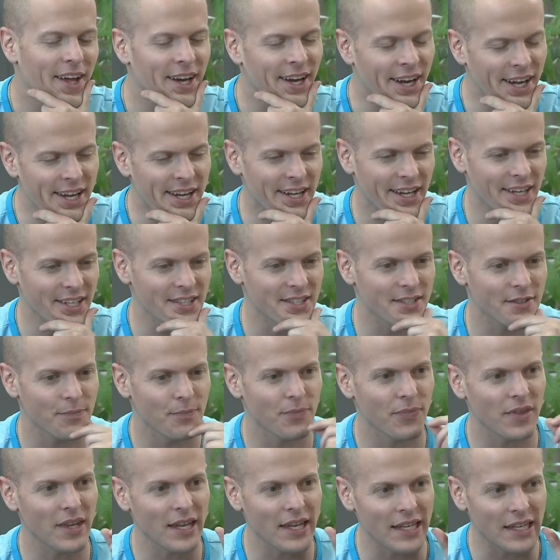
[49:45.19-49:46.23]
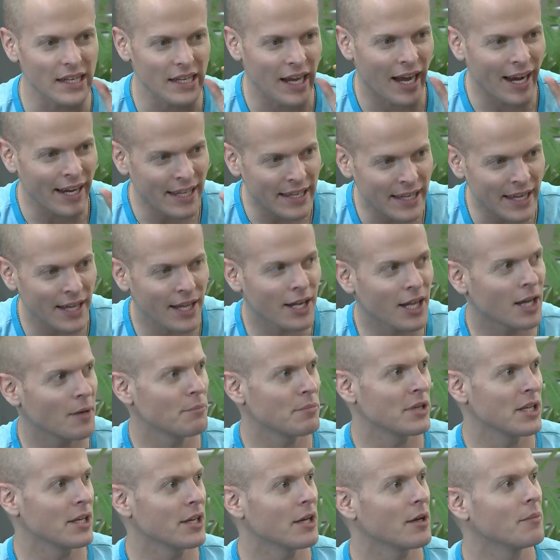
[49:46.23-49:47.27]
In any case, I
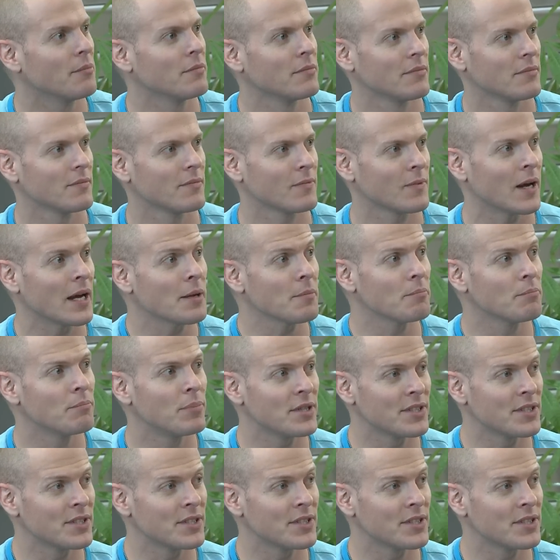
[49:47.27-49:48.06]
cannot be him, right?